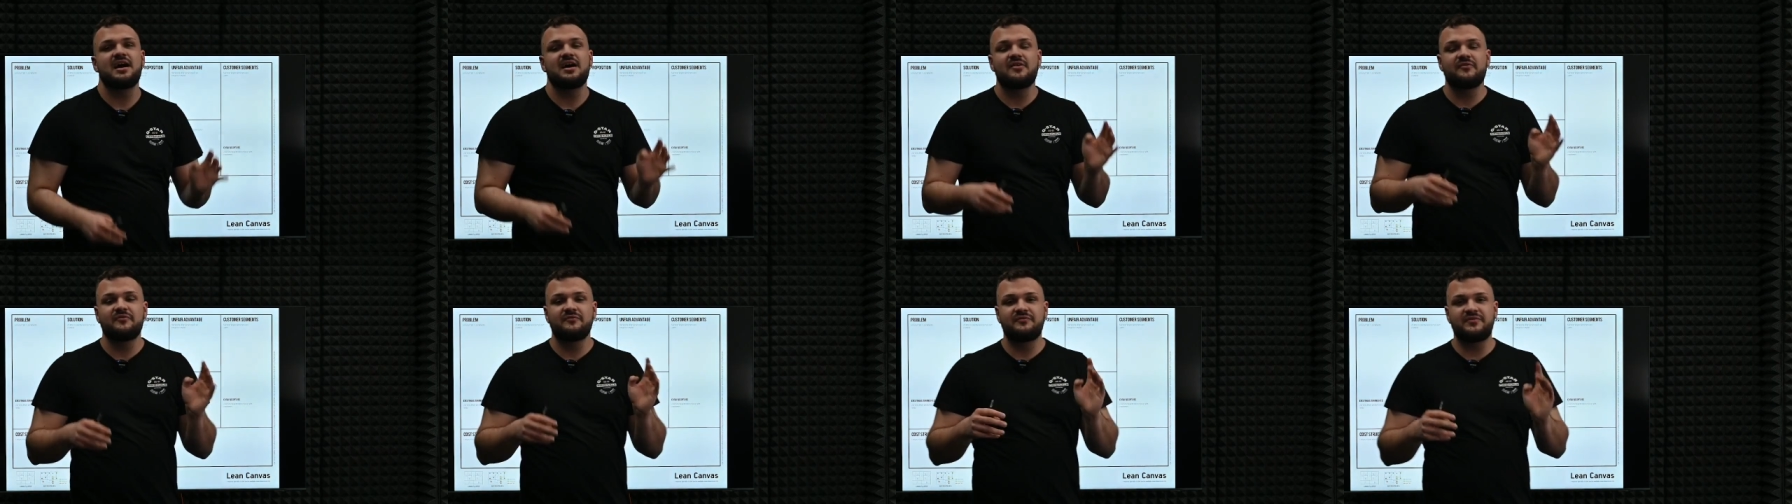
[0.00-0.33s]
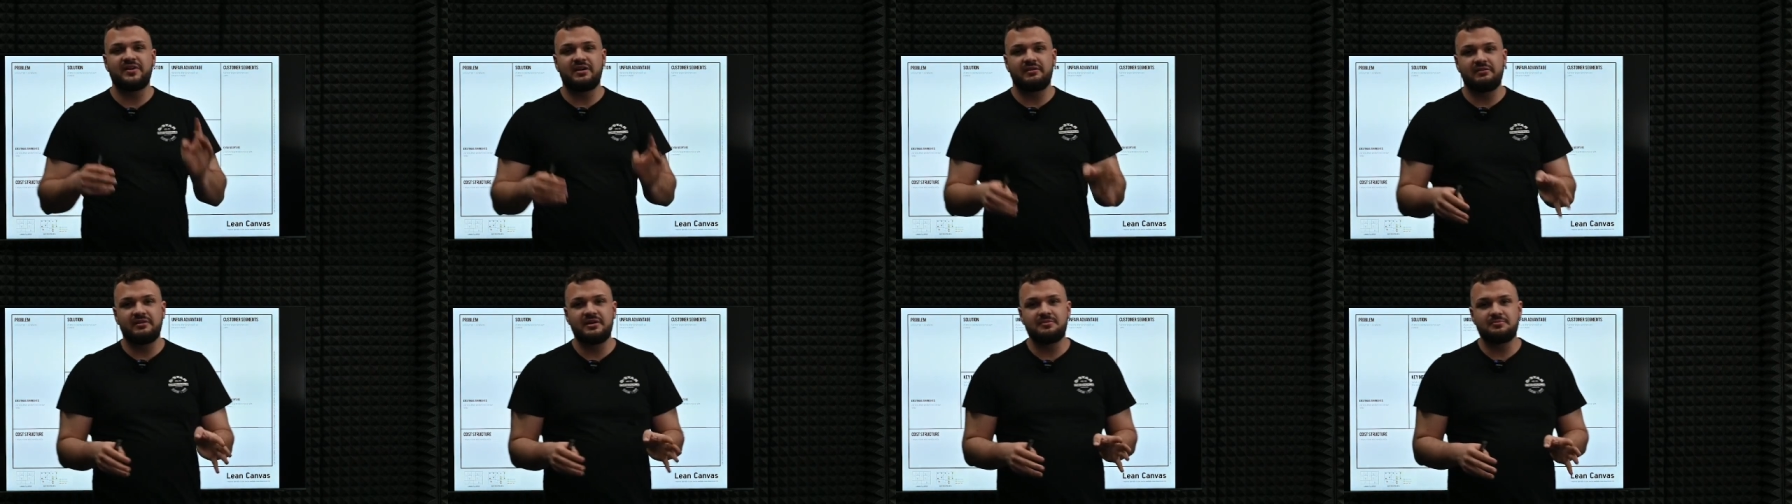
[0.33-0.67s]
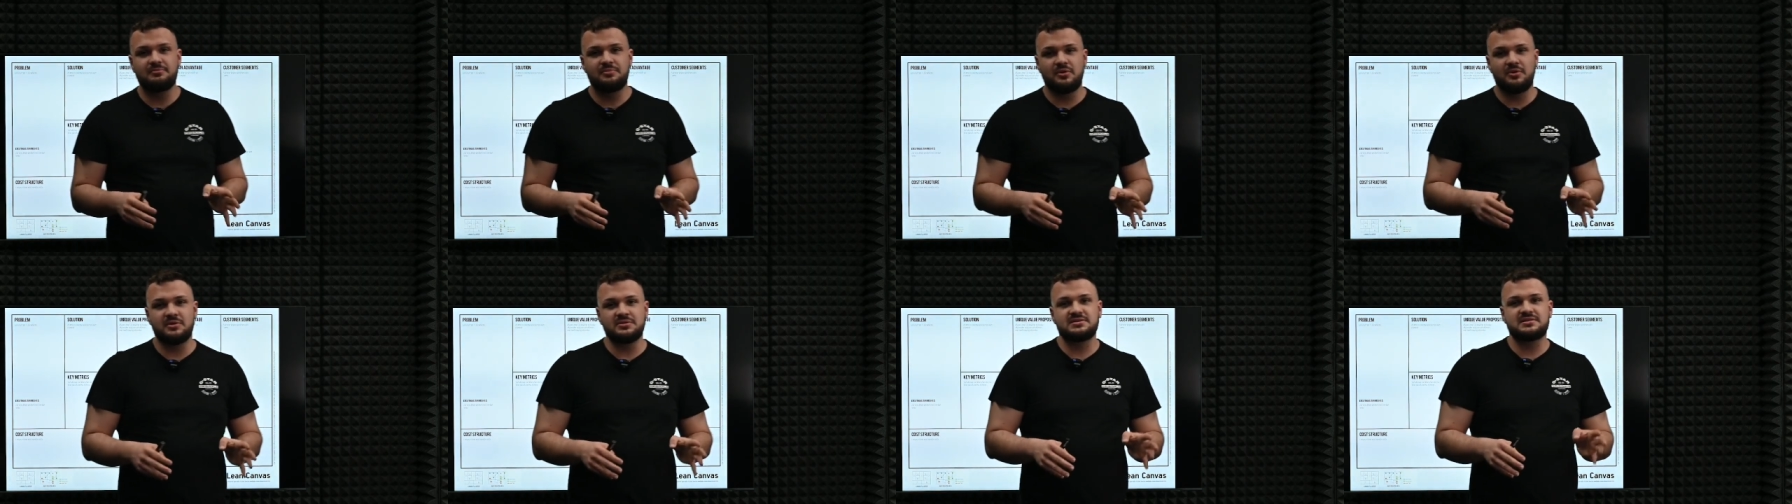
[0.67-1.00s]
Very
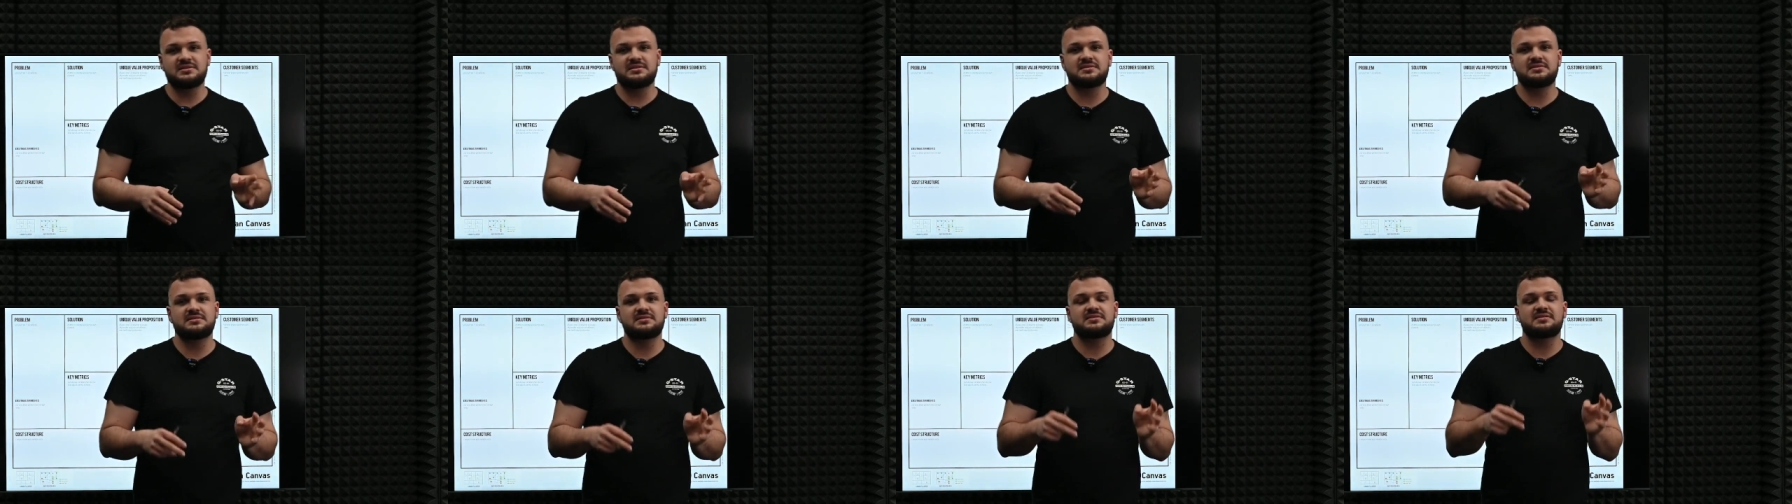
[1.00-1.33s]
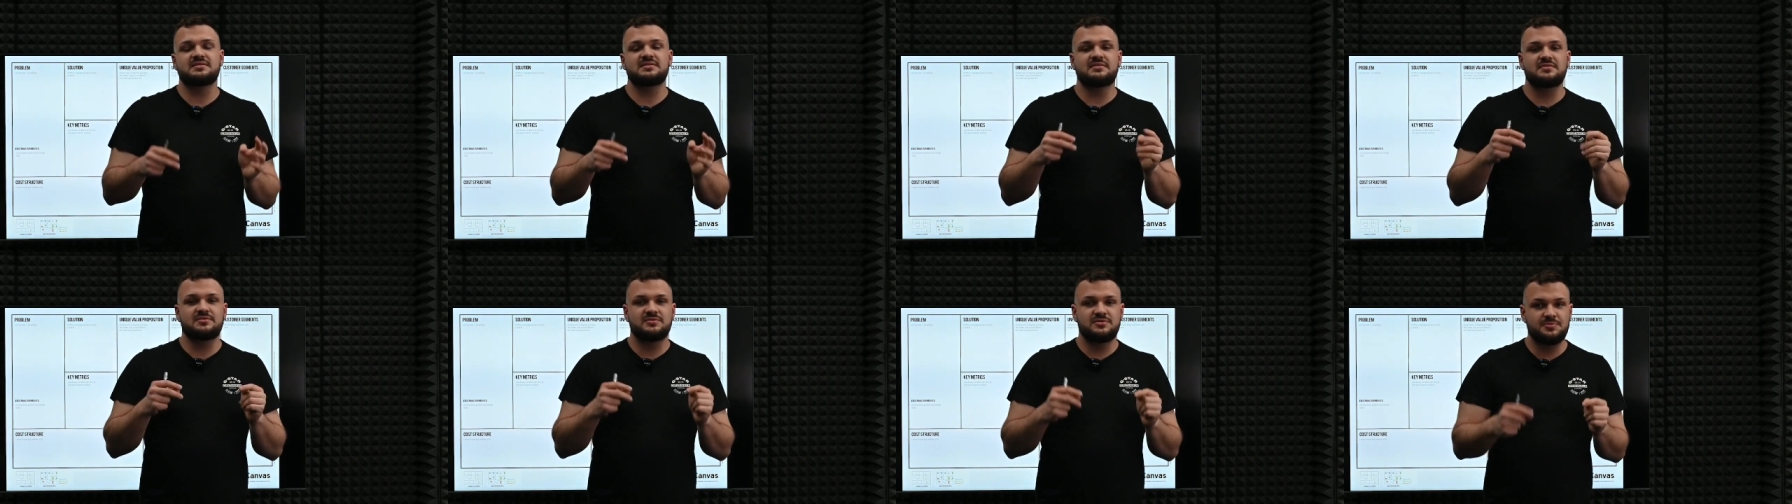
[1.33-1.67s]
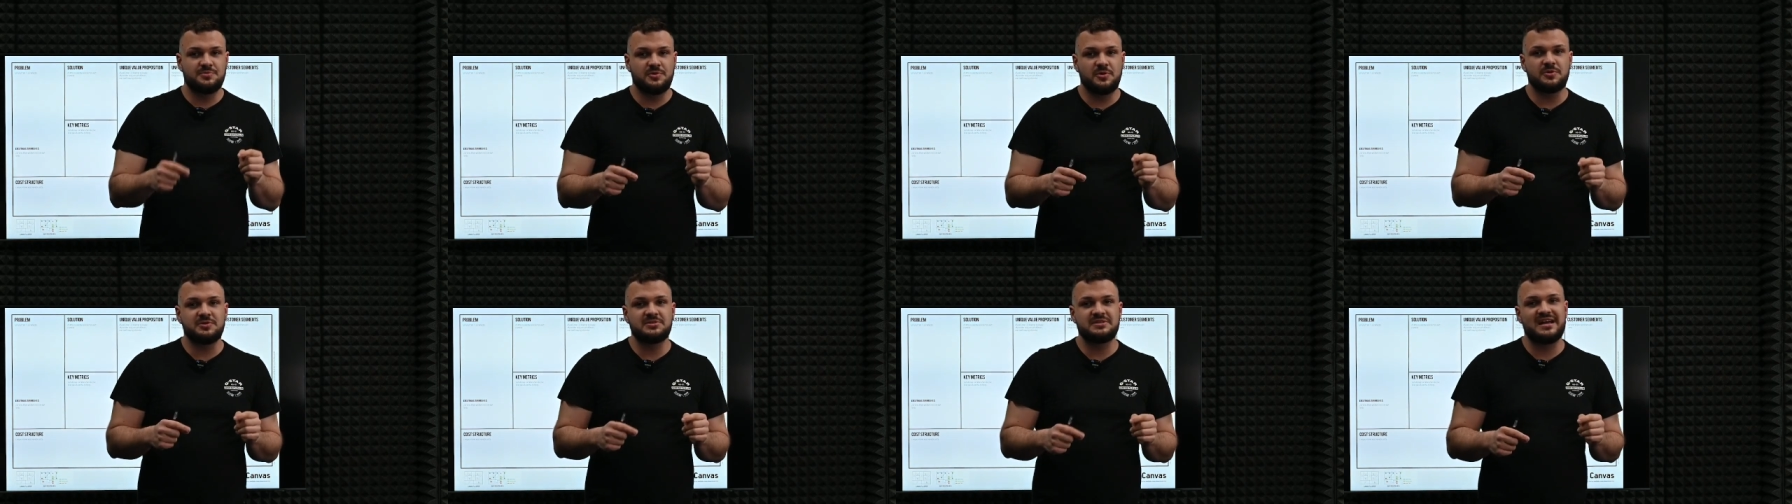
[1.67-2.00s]
important to
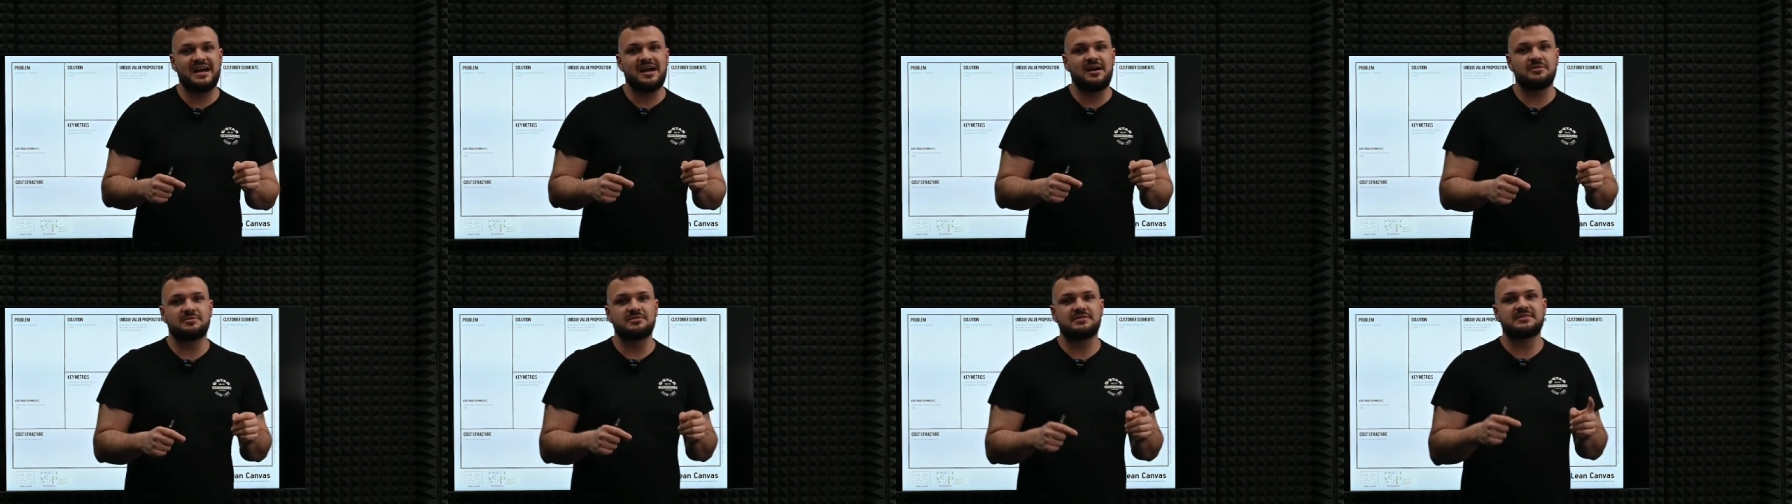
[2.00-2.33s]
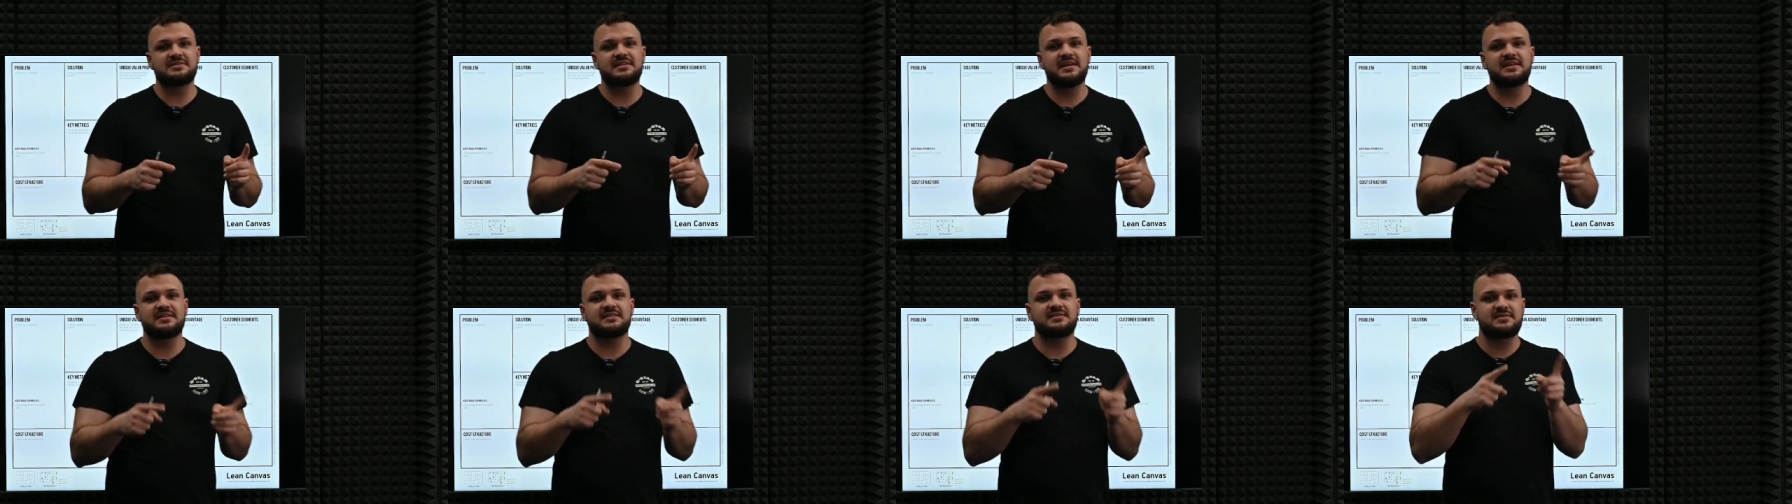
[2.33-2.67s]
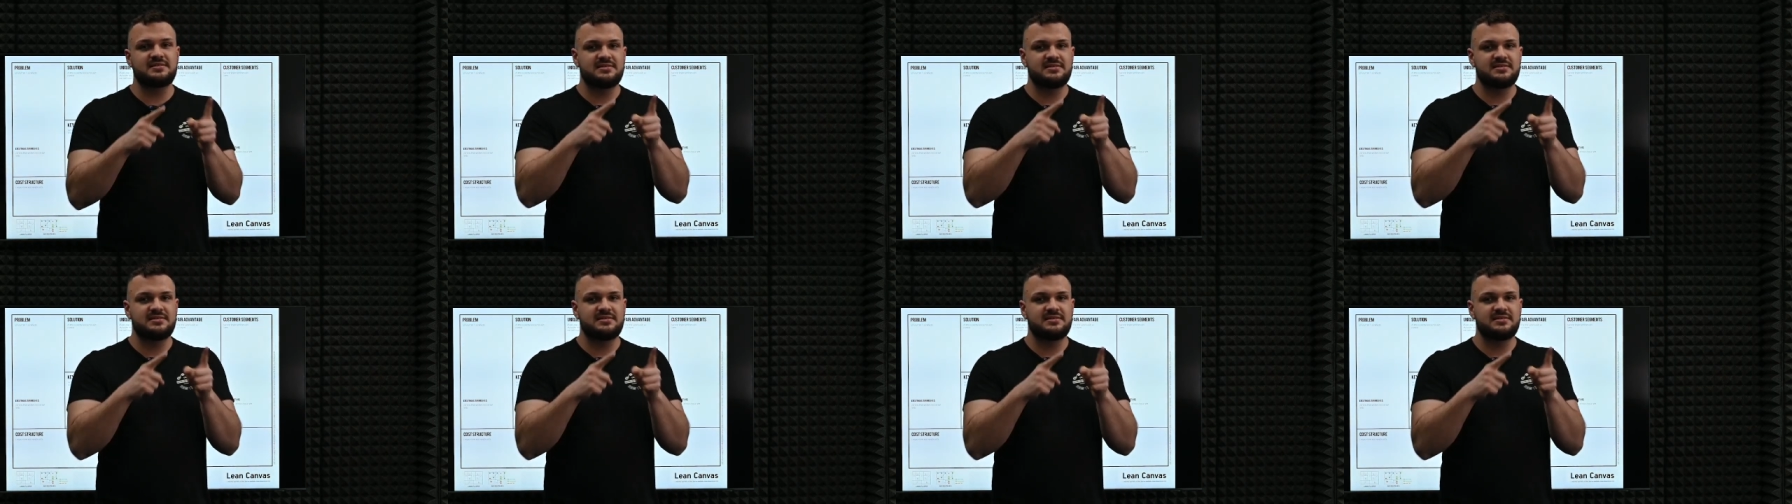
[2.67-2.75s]
point out that